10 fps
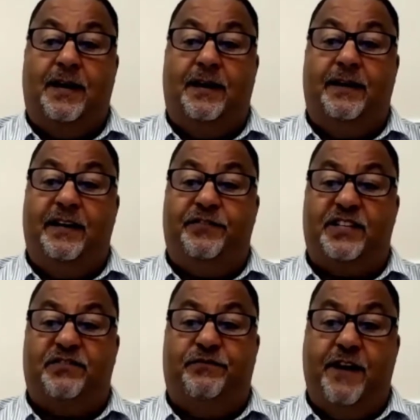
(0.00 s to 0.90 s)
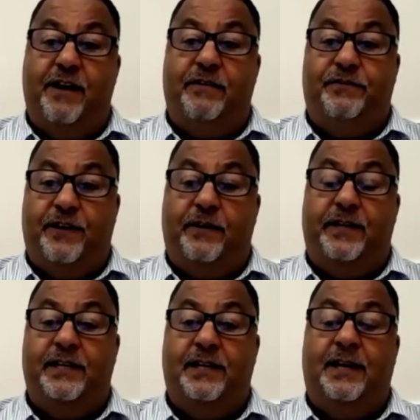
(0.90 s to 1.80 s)
If it's very,
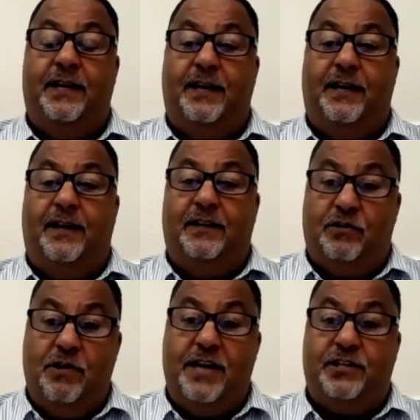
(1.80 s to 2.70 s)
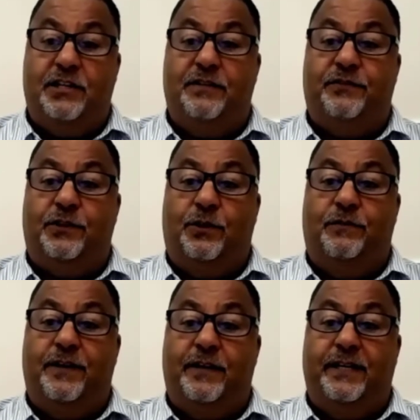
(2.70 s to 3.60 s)
very aggressive or
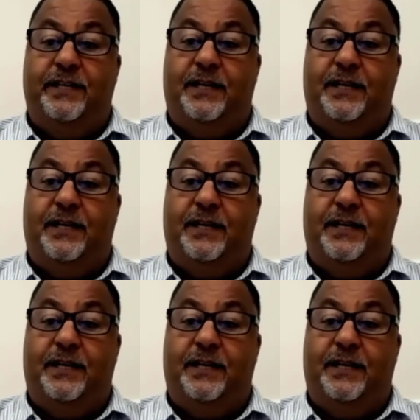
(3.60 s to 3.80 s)
very